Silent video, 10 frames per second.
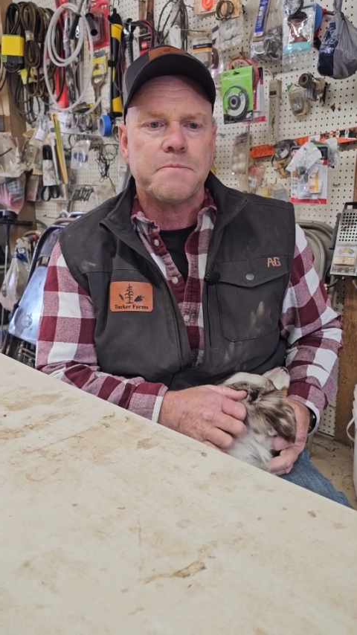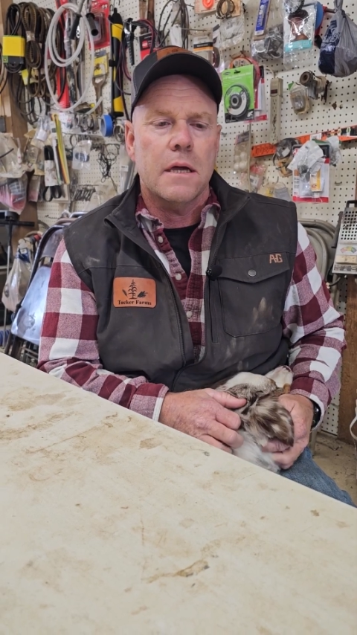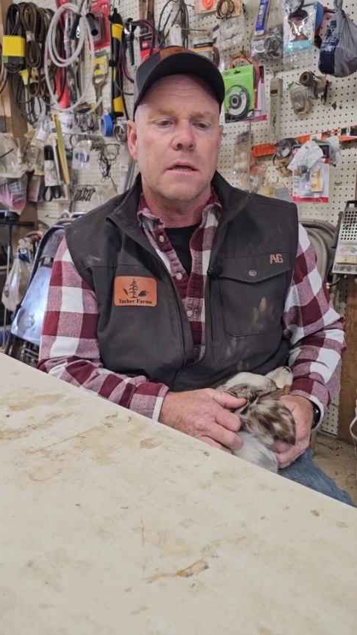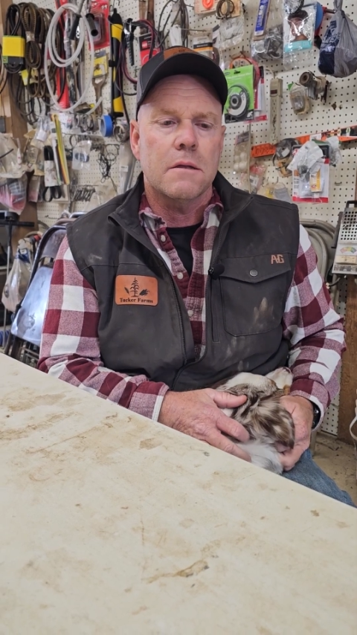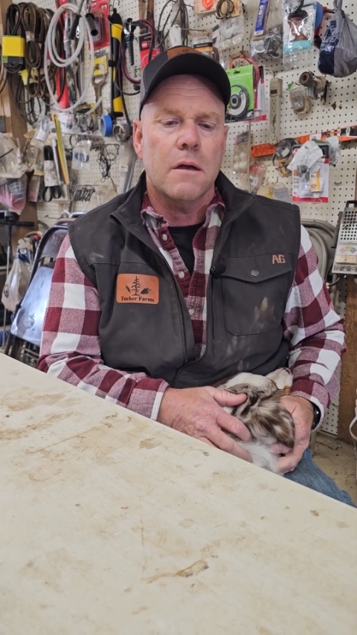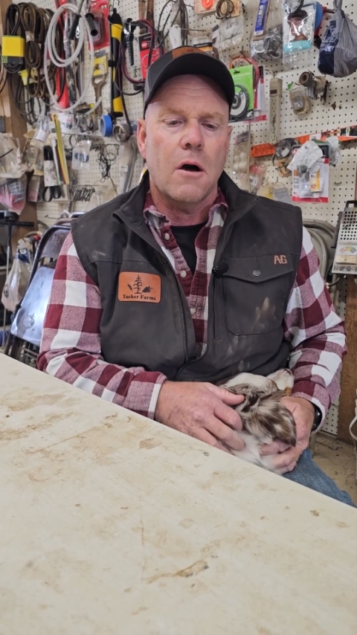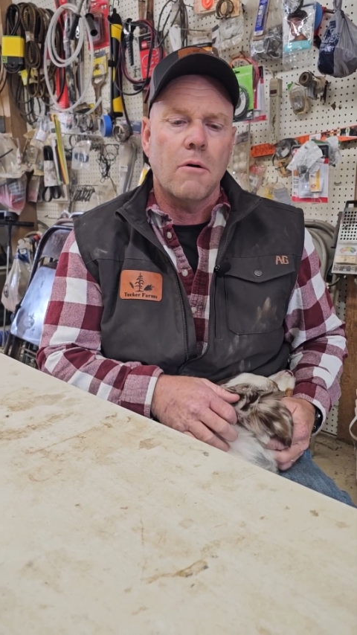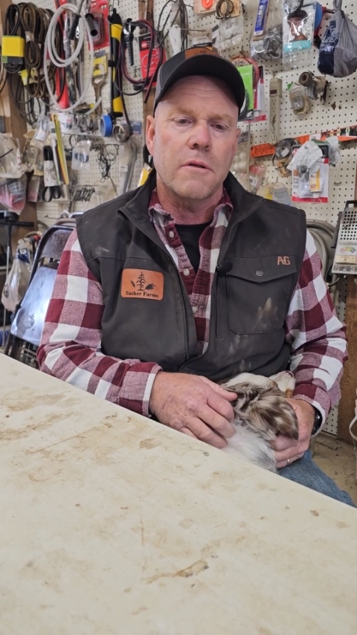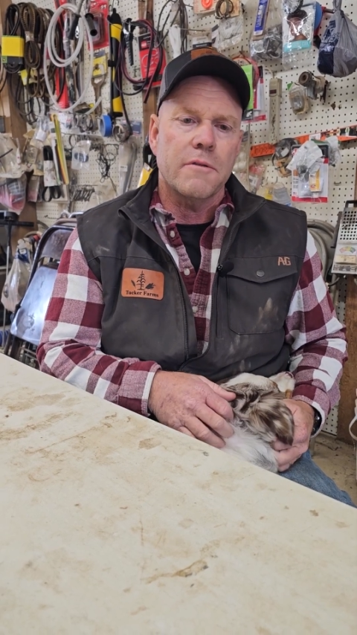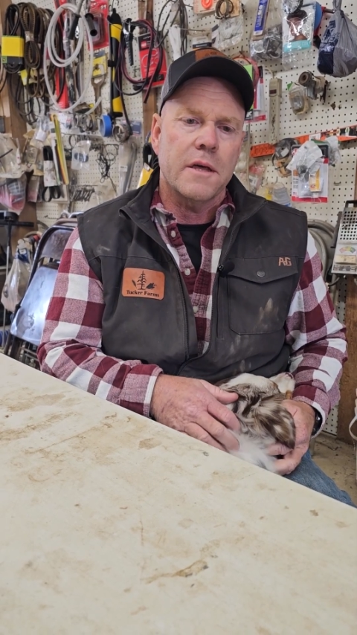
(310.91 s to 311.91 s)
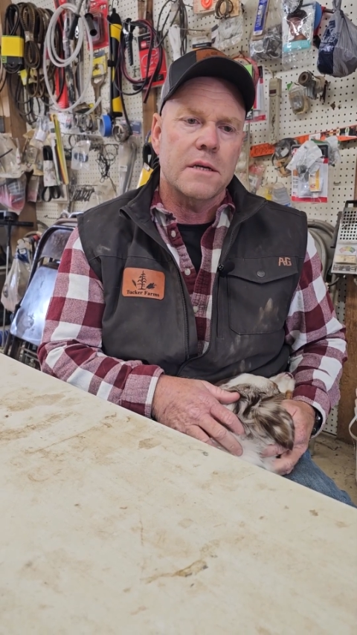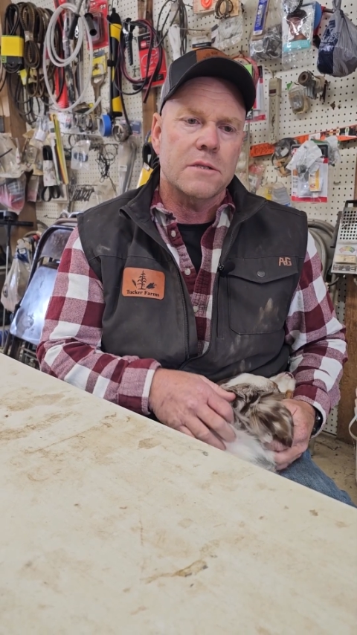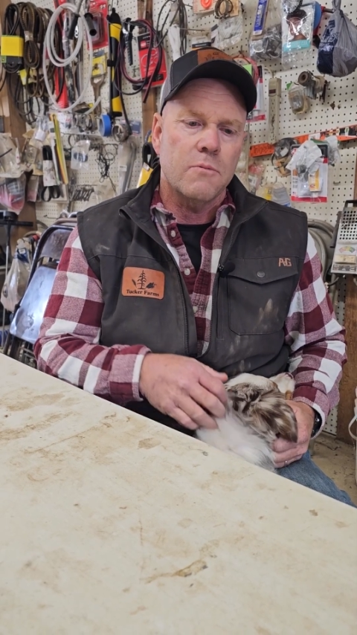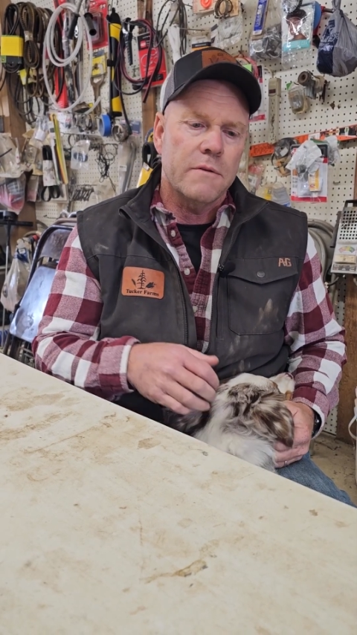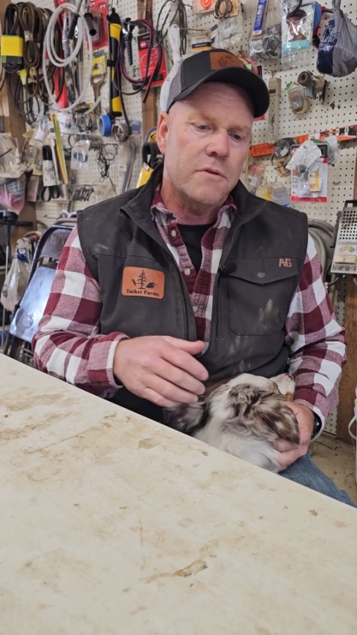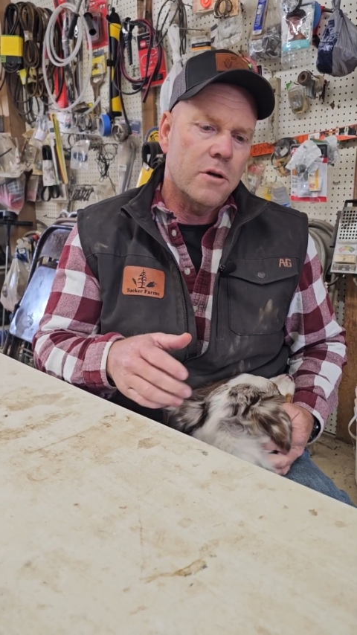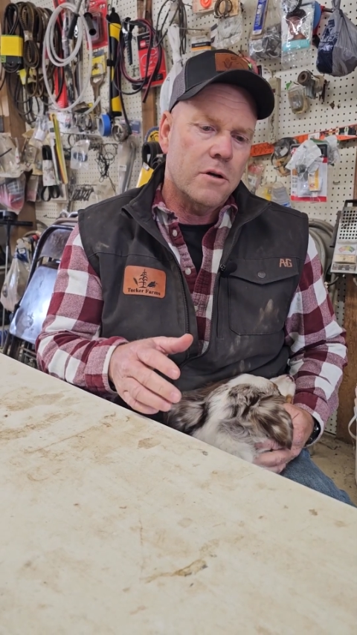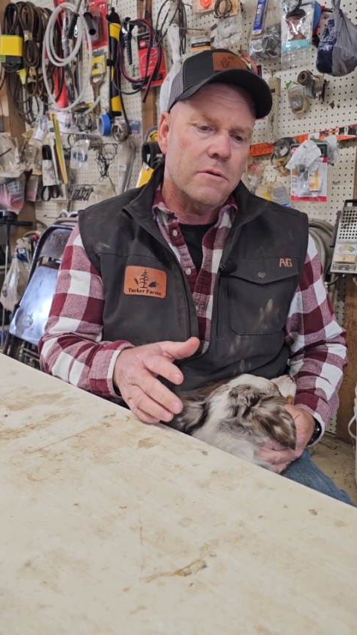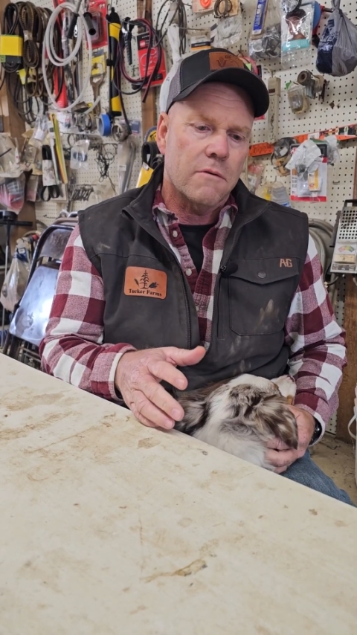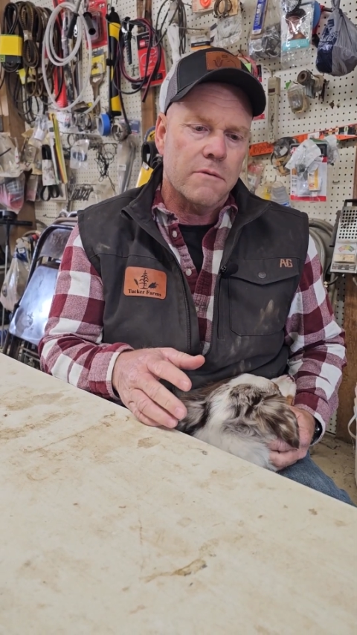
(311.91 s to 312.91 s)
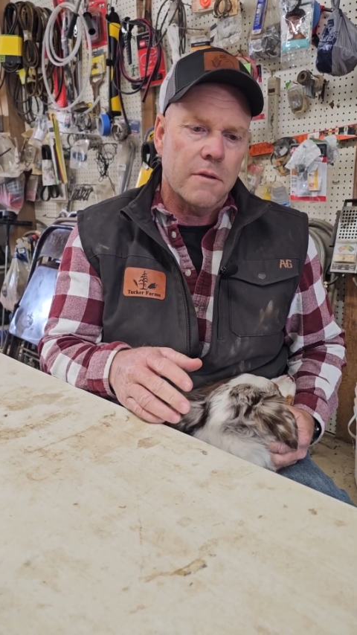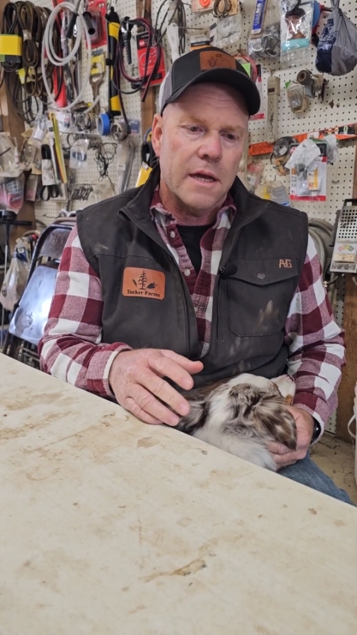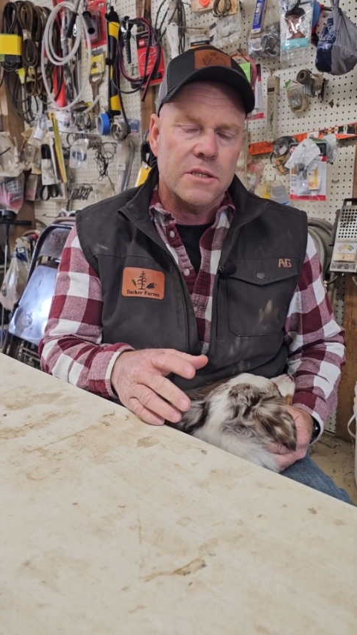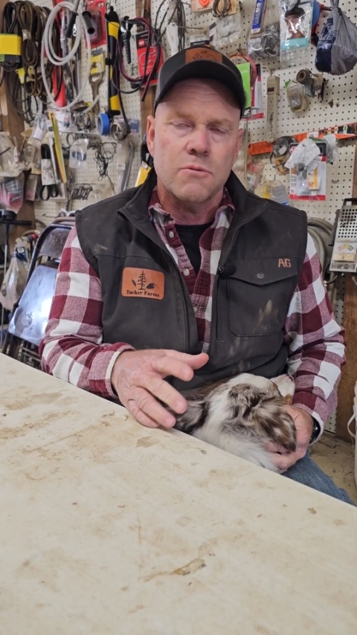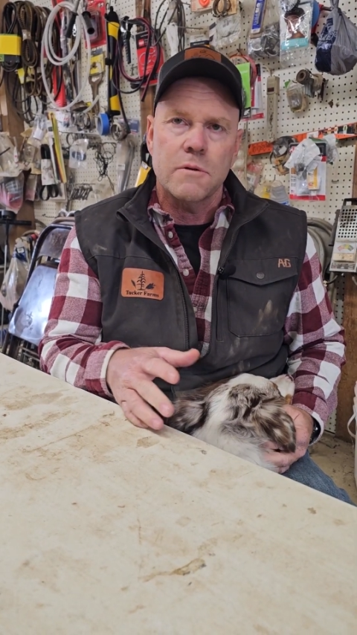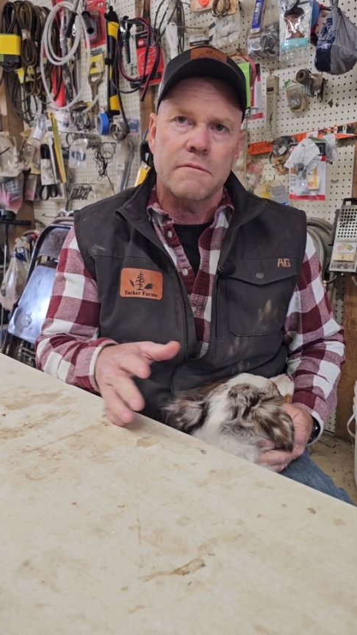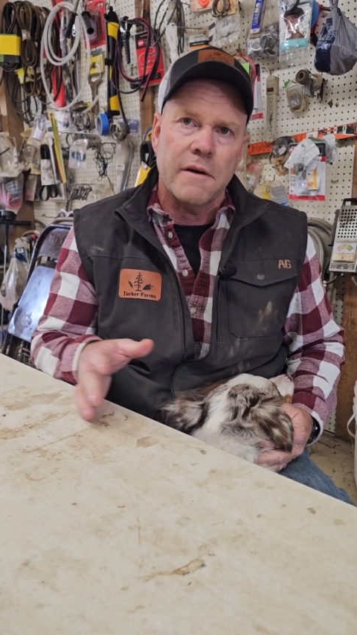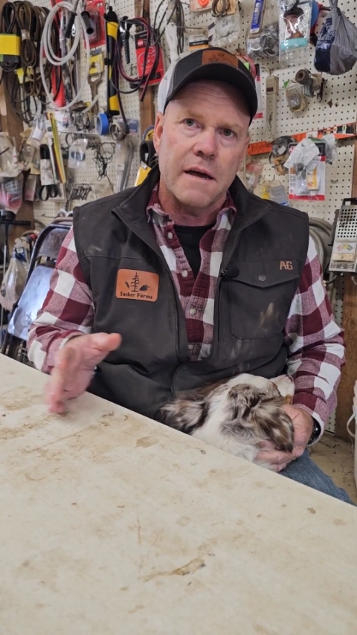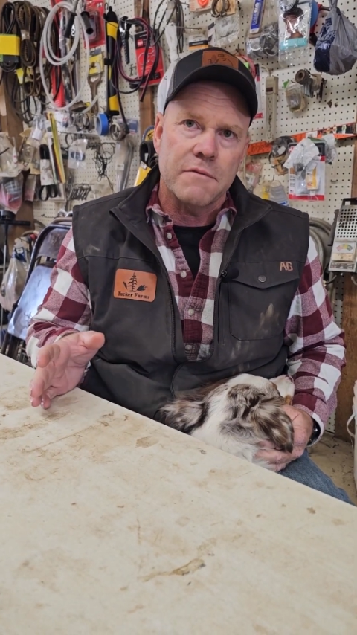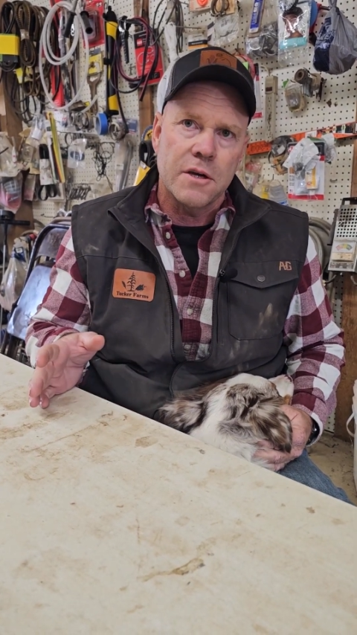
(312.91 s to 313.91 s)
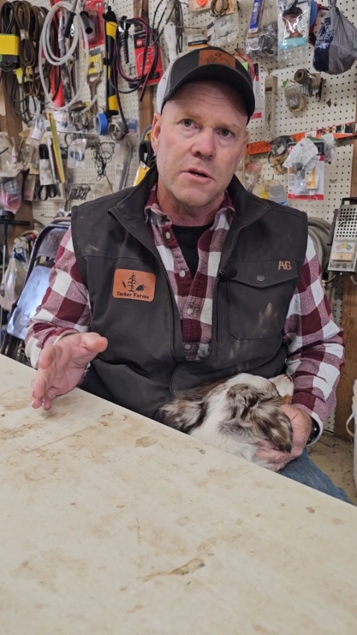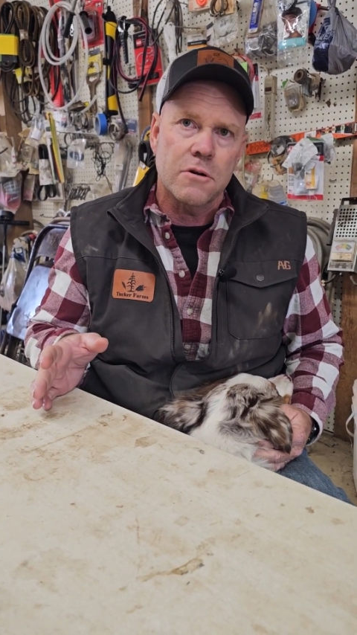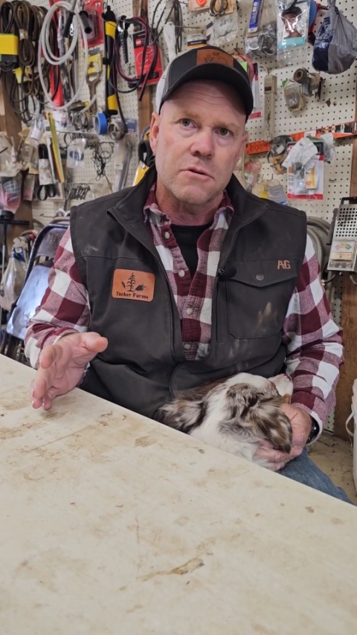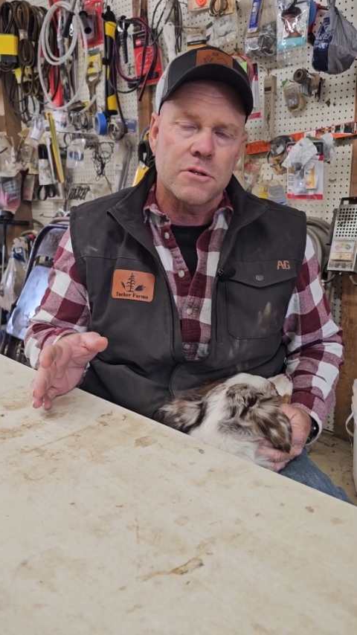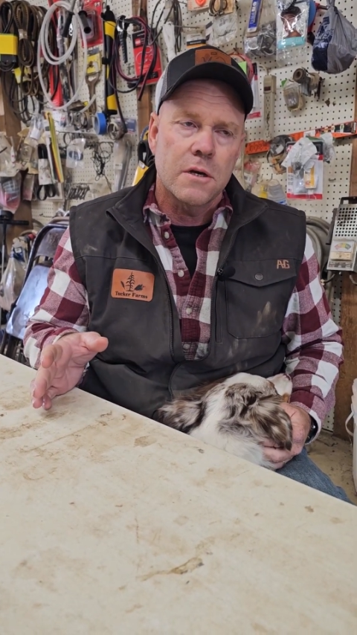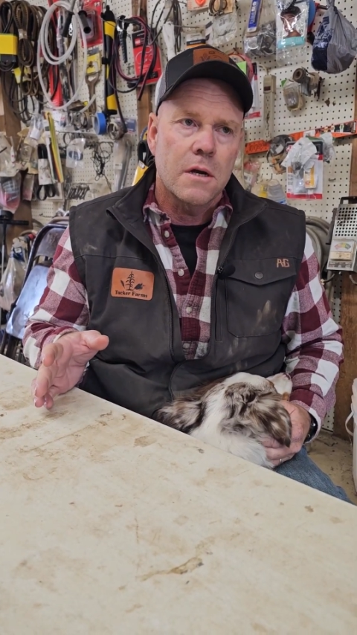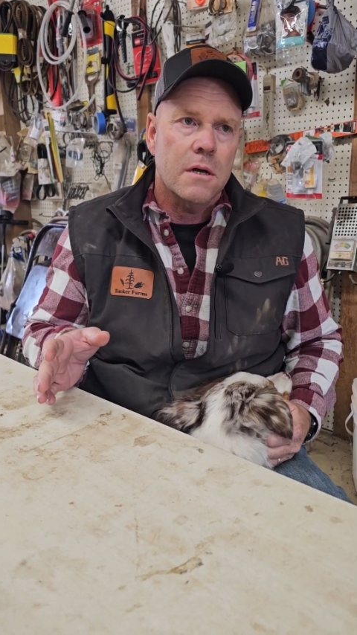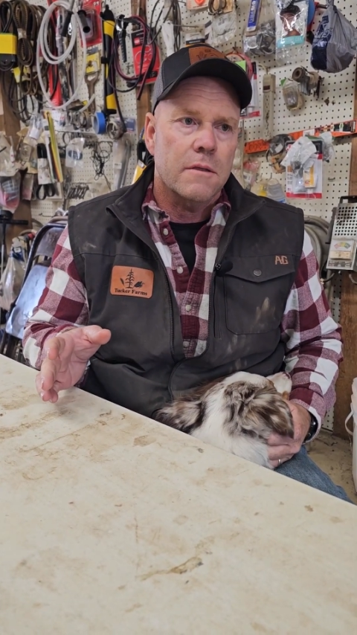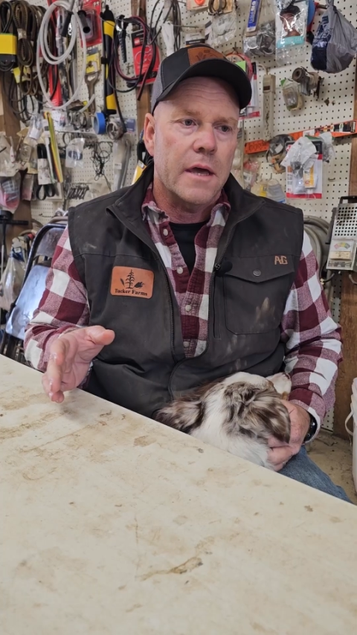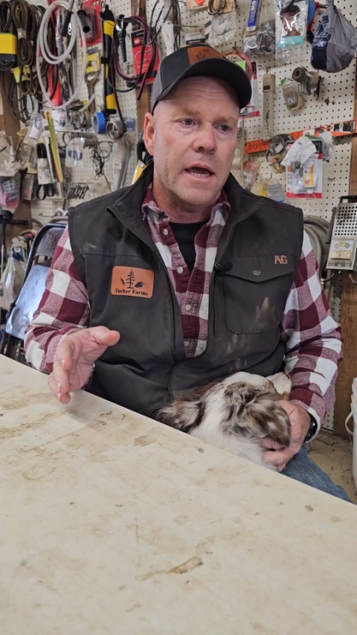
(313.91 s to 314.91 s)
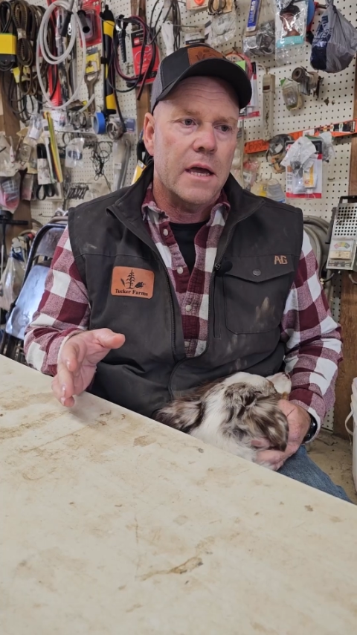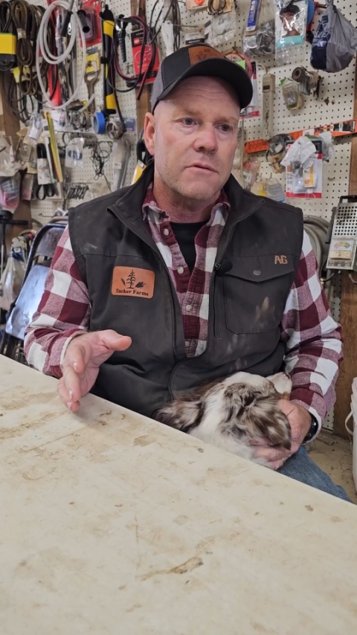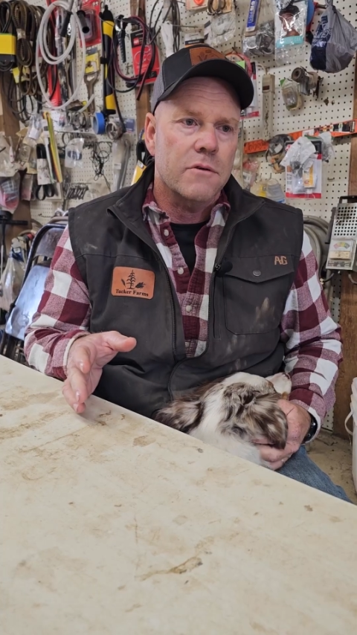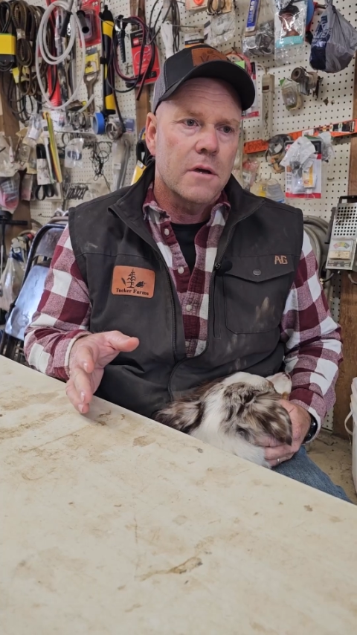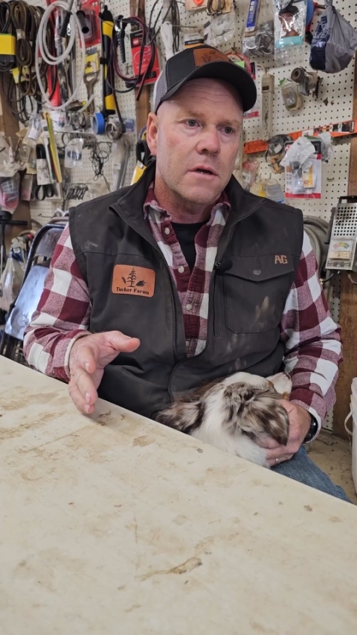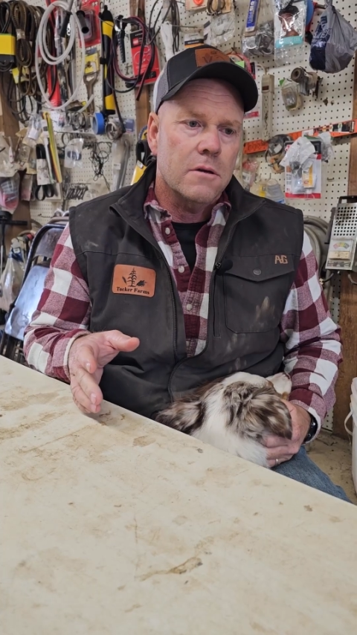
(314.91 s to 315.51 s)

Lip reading: in all the things that we've done over the last 25 years that,